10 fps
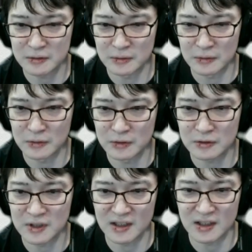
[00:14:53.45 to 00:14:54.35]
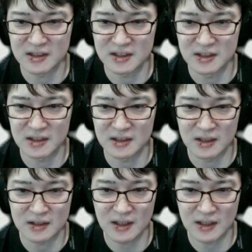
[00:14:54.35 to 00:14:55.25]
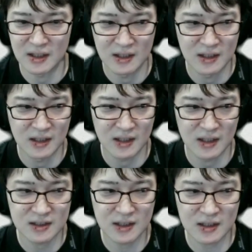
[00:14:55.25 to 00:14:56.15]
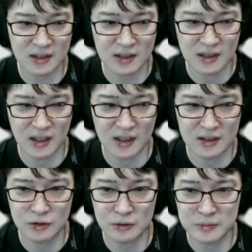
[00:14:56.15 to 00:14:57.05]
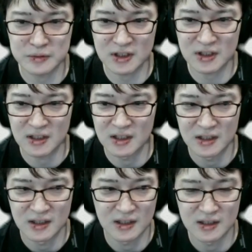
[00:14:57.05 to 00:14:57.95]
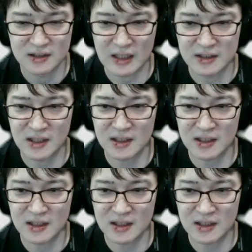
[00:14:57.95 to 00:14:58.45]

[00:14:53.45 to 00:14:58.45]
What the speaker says: To give the image of the behavior, it looks like this. So on top,